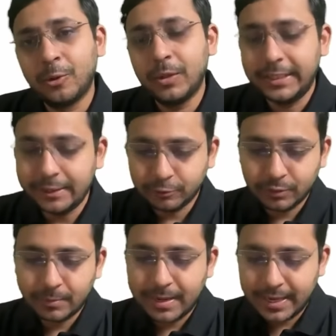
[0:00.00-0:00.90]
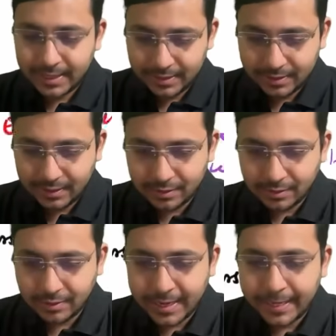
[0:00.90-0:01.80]
So these were my
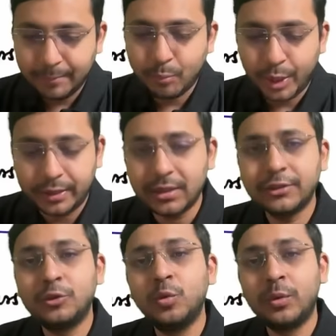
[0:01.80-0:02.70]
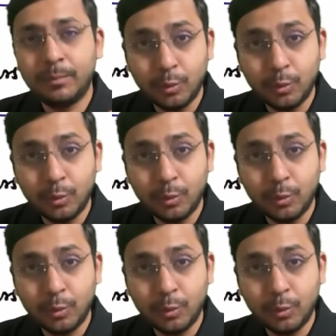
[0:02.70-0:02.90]
9 pointers to